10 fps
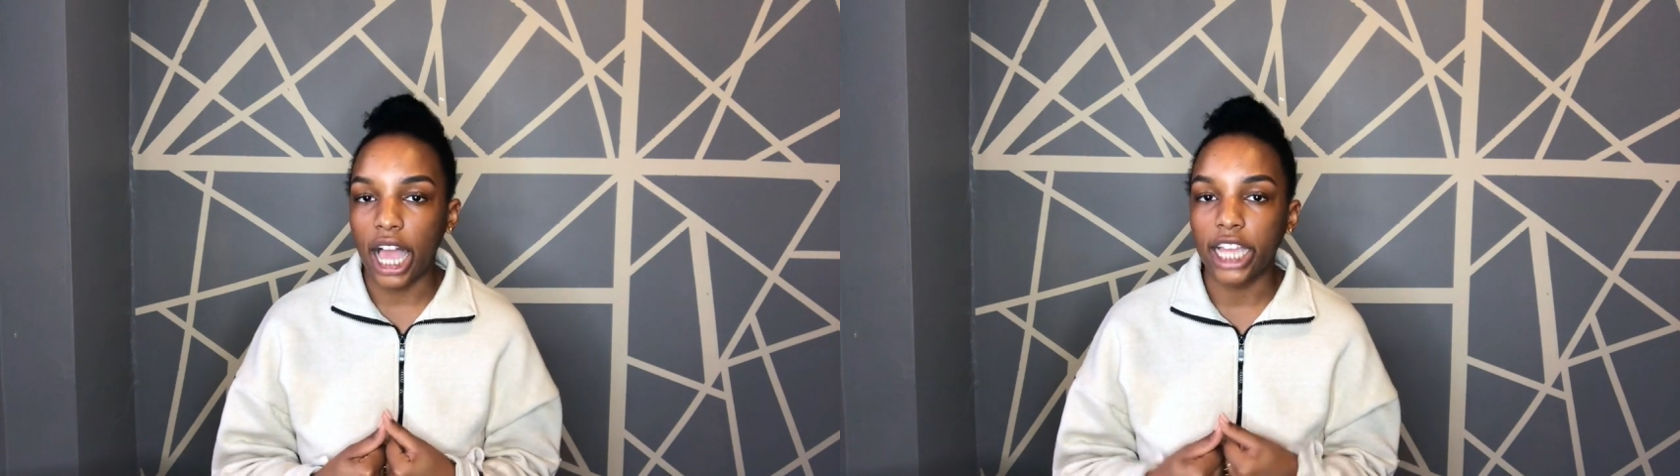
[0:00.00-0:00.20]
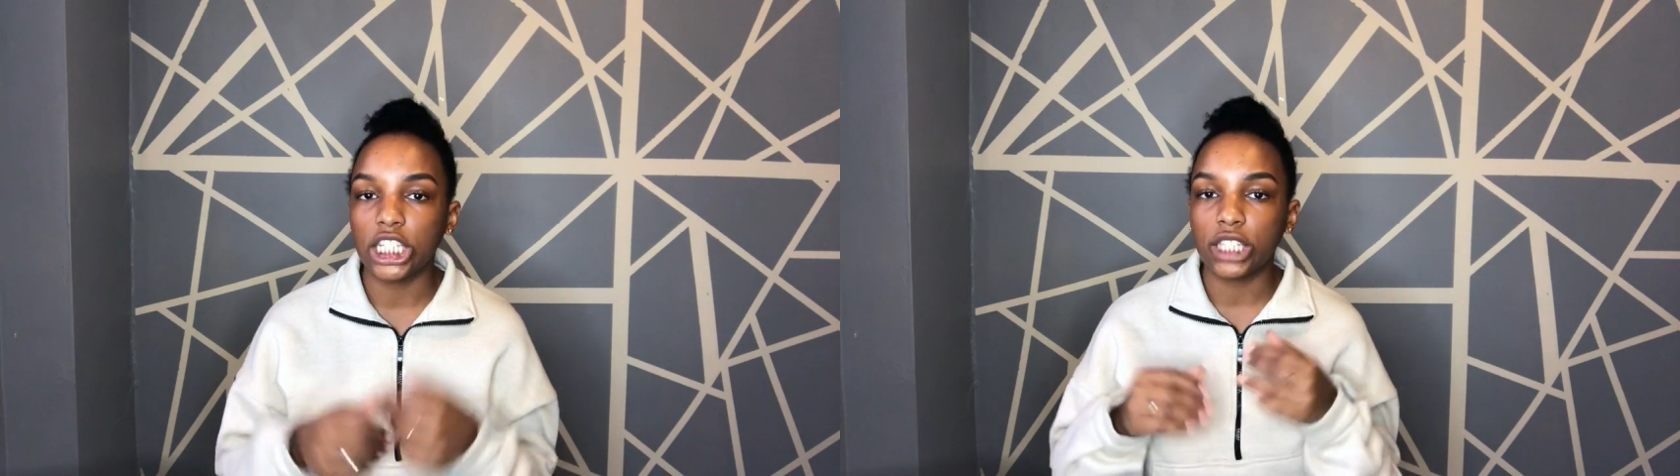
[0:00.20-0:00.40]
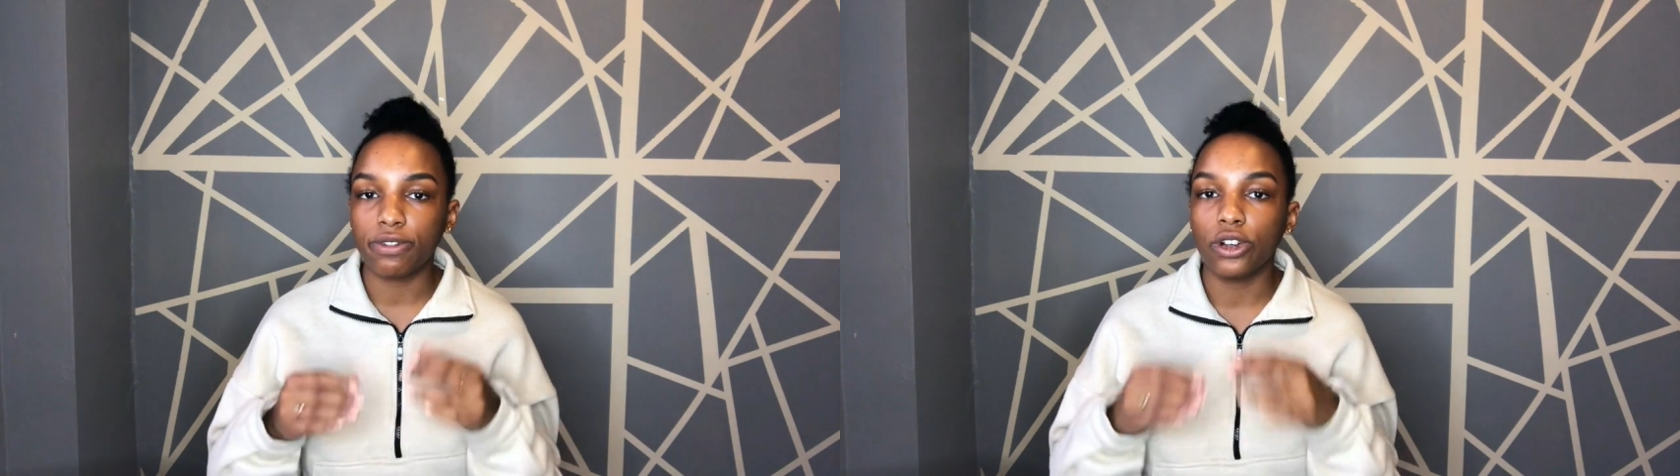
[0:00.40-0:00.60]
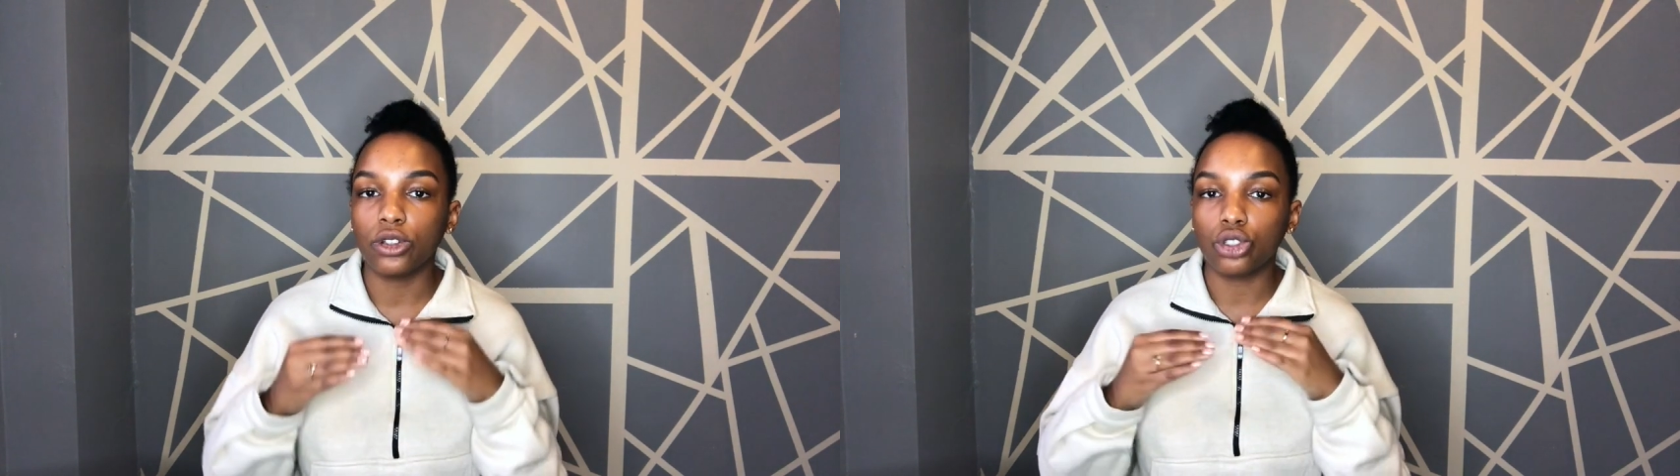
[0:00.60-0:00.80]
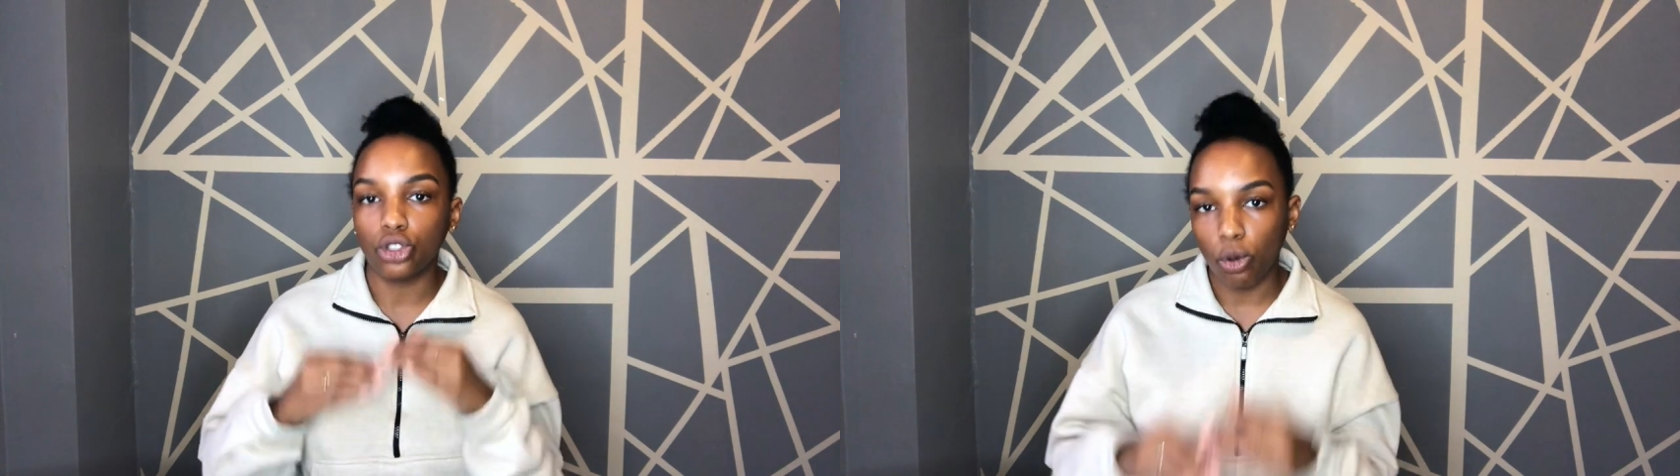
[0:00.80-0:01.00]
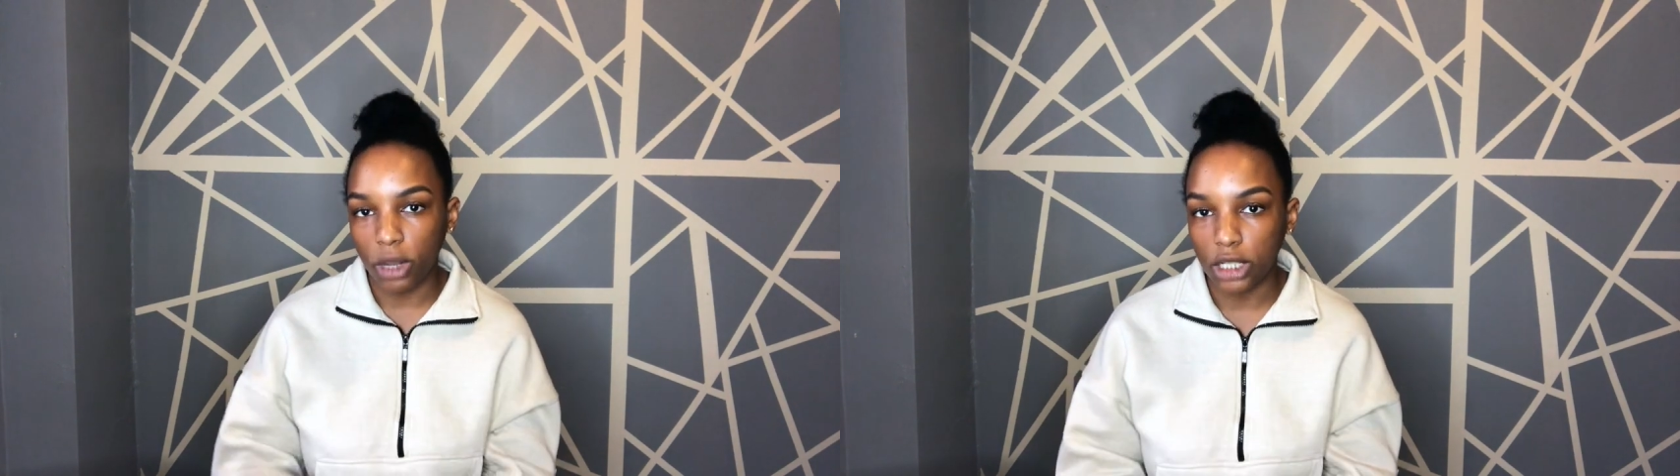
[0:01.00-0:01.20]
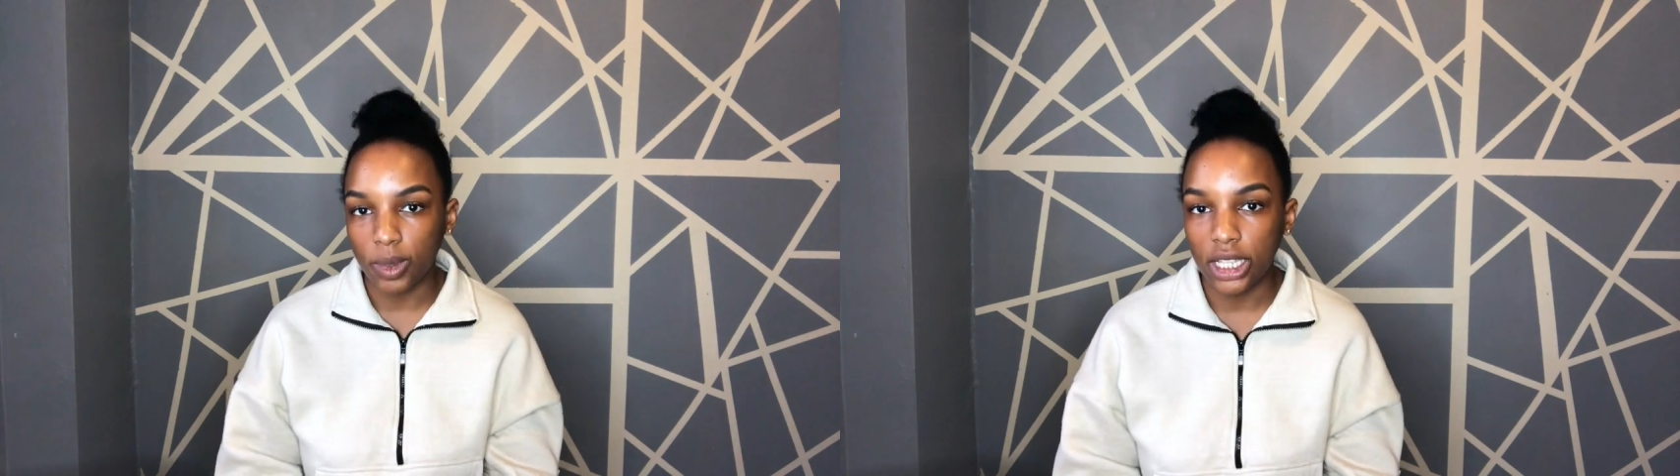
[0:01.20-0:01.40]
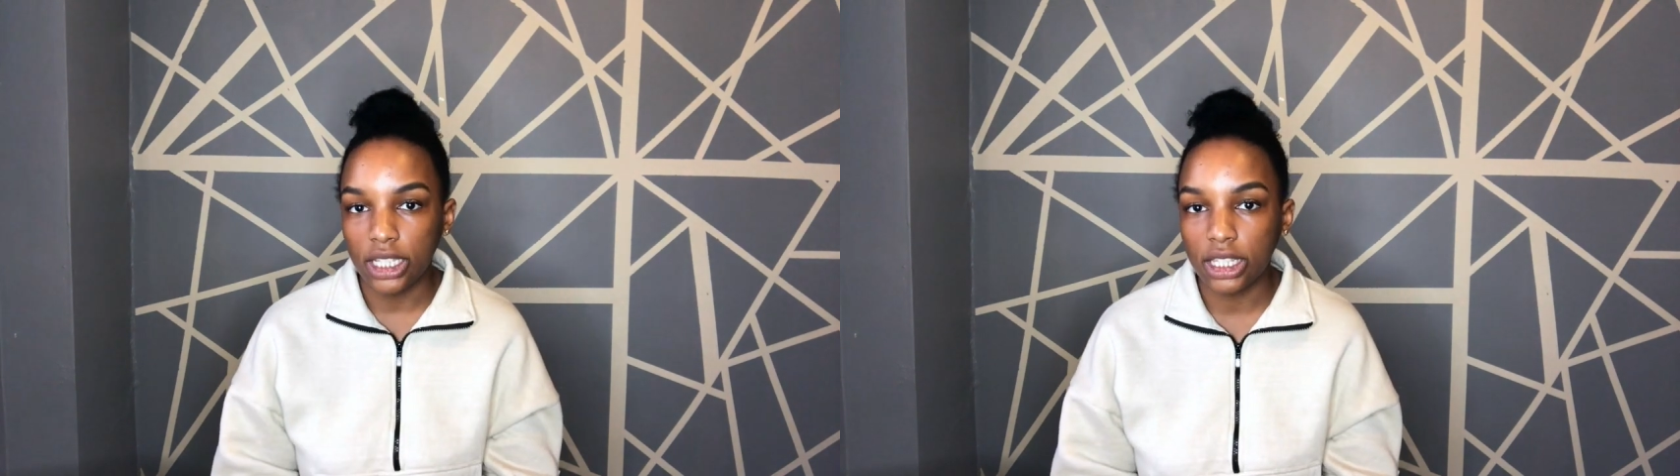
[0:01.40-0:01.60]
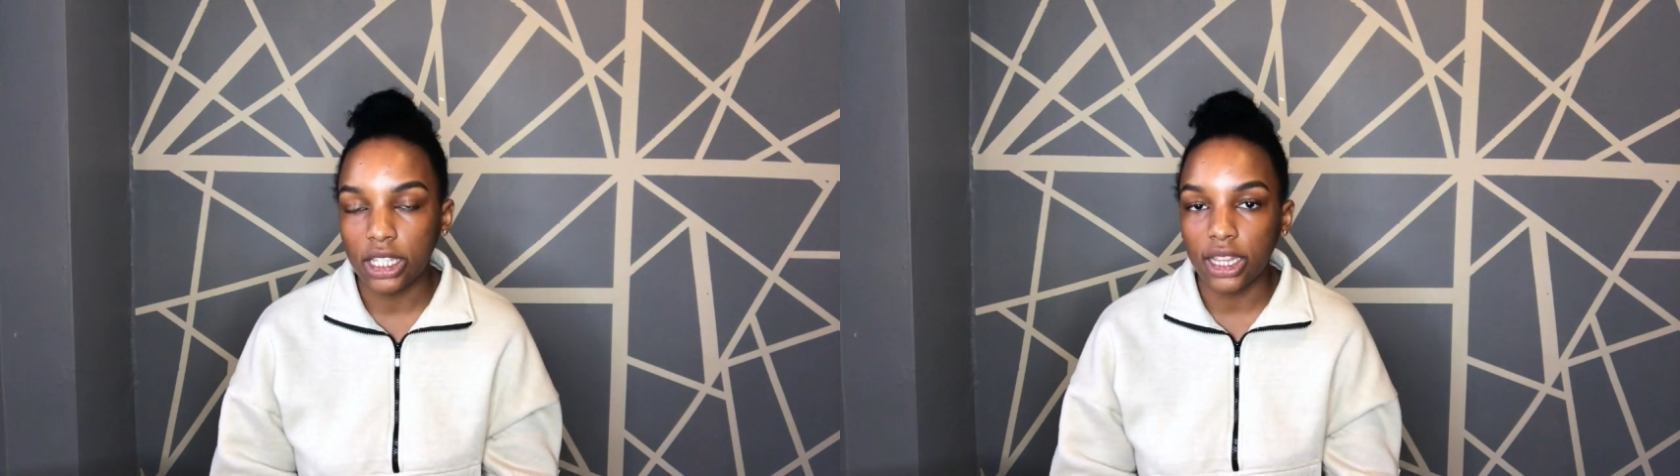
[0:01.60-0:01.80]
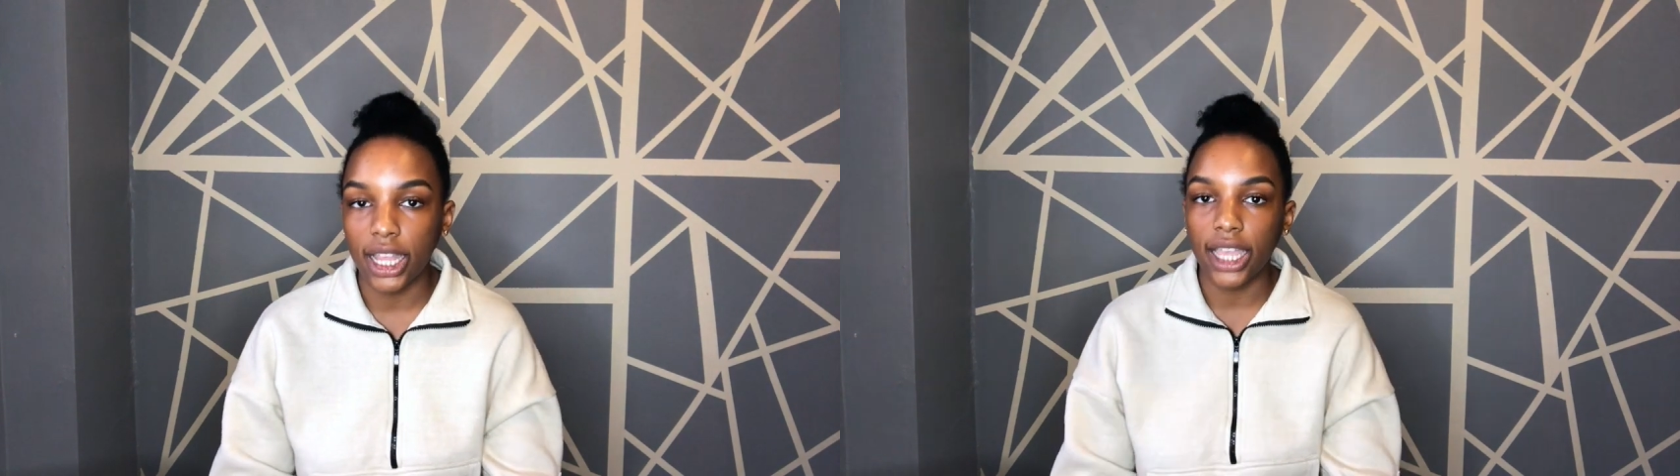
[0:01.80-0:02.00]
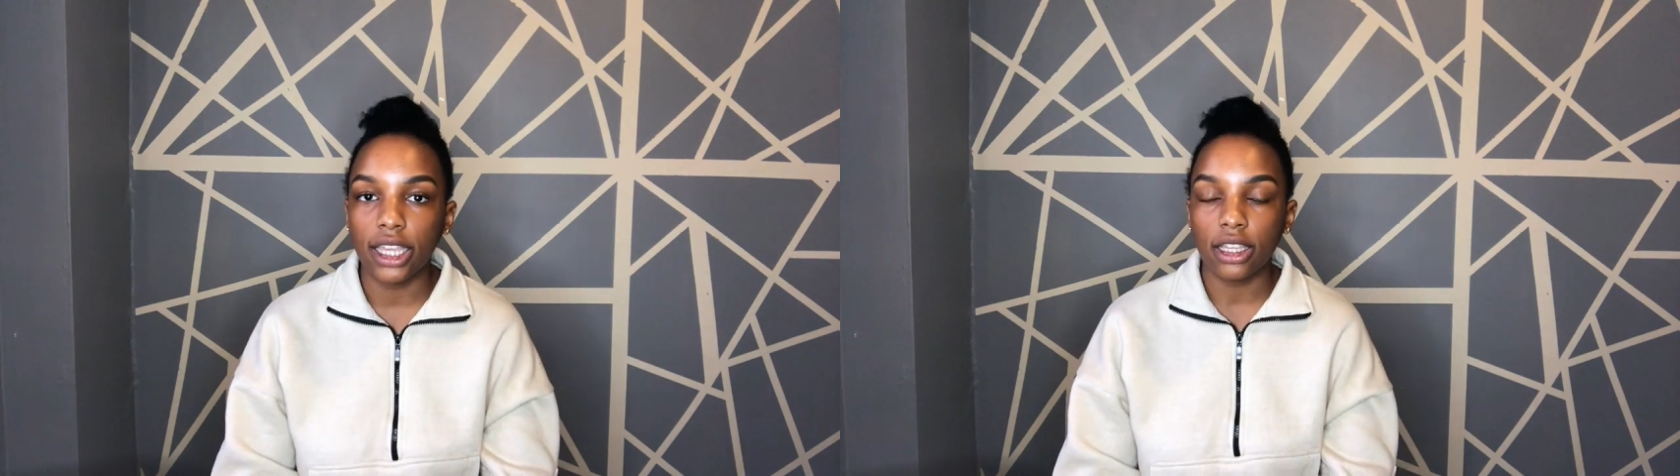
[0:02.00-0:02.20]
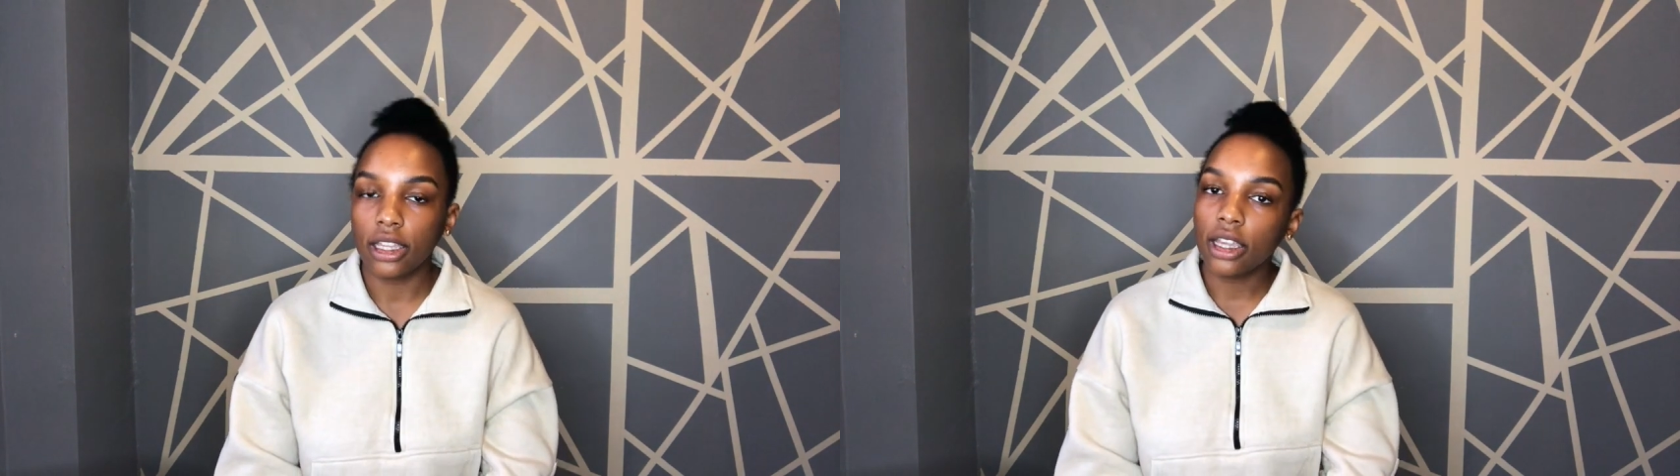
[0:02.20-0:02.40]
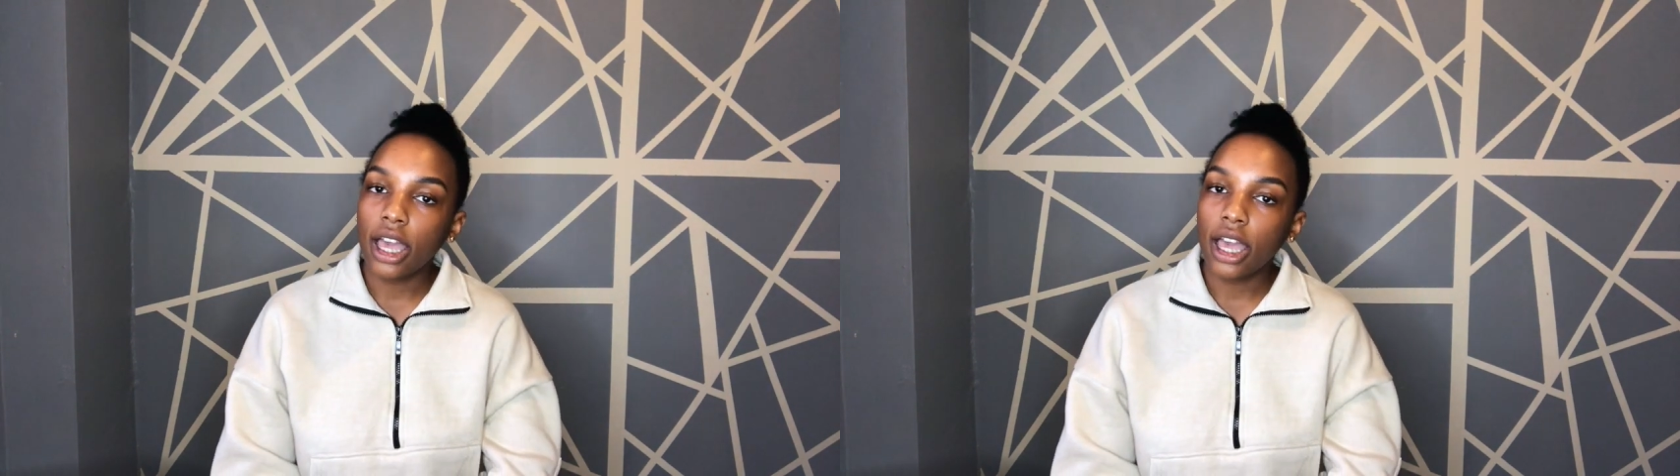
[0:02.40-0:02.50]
I just feel so much peace. Like,